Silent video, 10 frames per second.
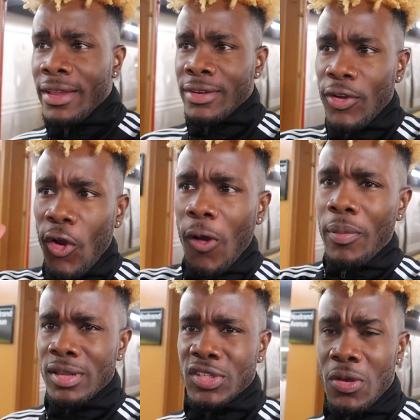and go
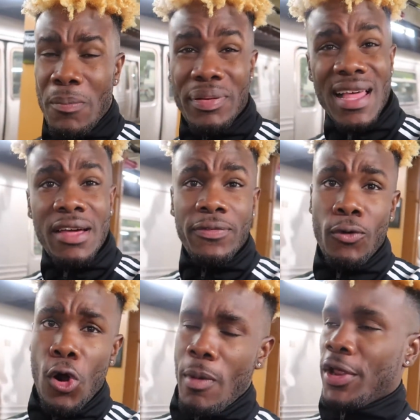up on some platform.